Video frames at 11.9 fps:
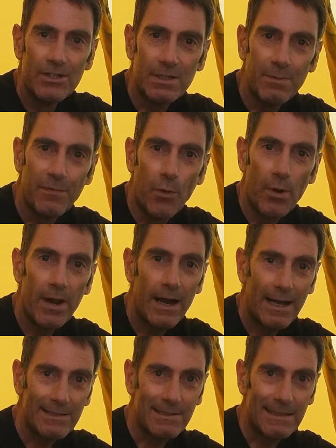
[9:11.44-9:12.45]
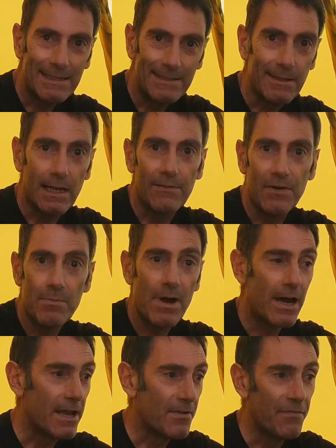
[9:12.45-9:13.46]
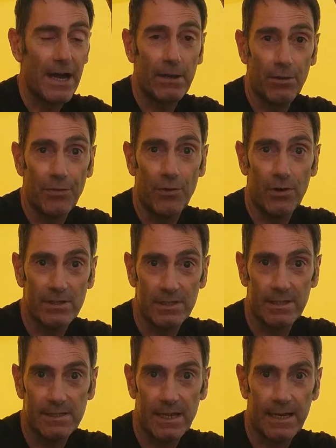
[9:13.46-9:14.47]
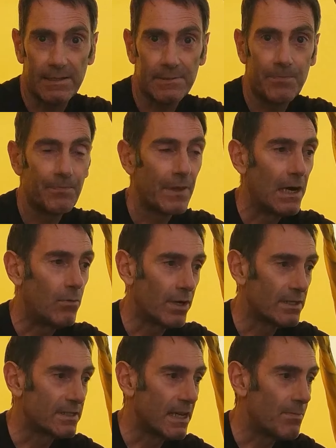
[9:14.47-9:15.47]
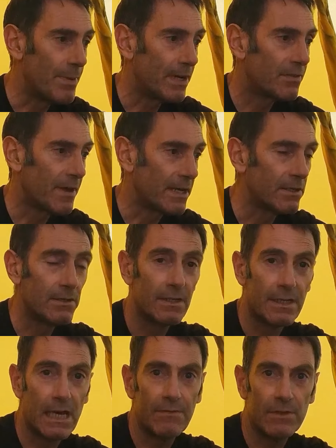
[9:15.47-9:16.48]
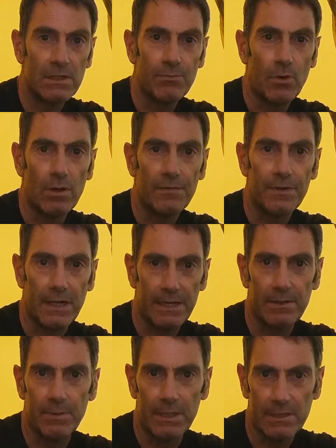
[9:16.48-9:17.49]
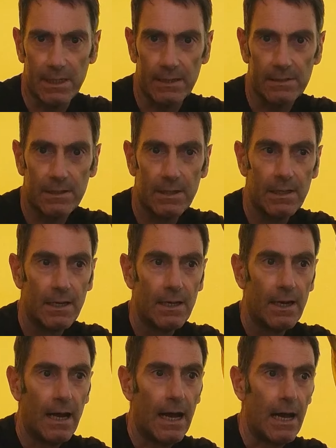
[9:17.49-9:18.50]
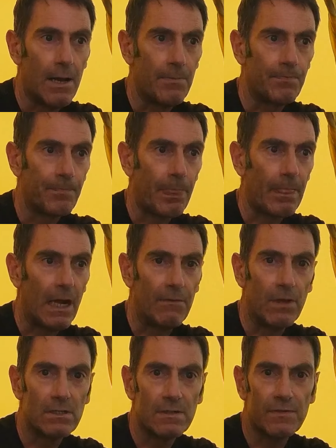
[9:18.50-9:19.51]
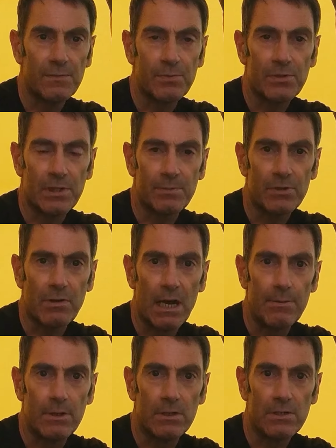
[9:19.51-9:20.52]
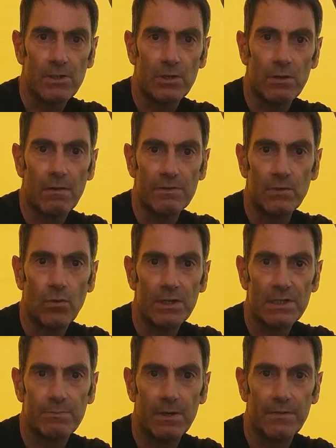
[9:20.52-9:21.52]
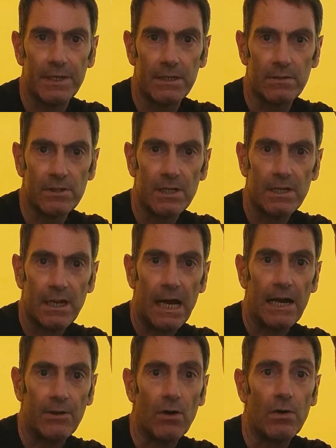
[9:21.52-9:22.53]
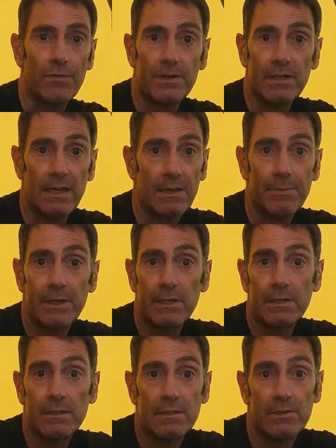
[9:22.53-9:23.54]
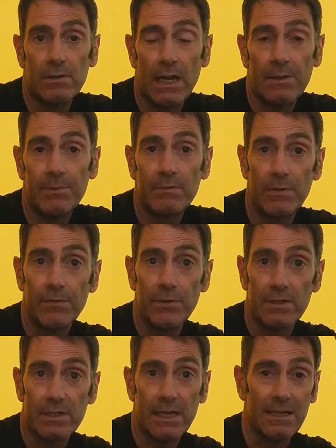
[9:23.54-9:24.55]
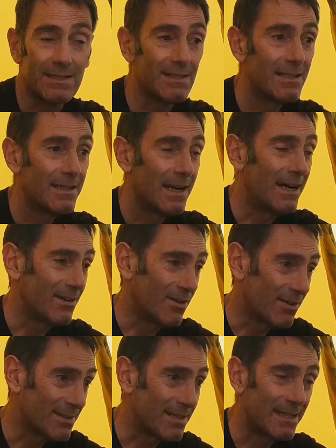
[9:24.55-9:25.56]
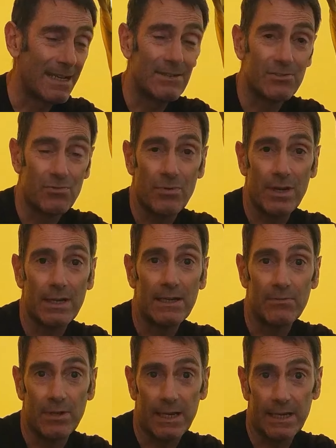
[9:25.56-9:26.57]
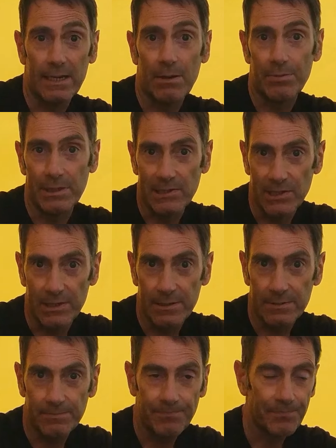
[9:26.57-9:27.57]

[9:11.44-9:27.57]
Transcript: So before I actually deliver my final thoughts on this tent, I want to say a big thank you to Kevin Small for lending me the tent. Um, I've lots of sub- subscribers who are obviously watching my videos and offer to let me to let me review their tents, and honestly, it's really really appreciated.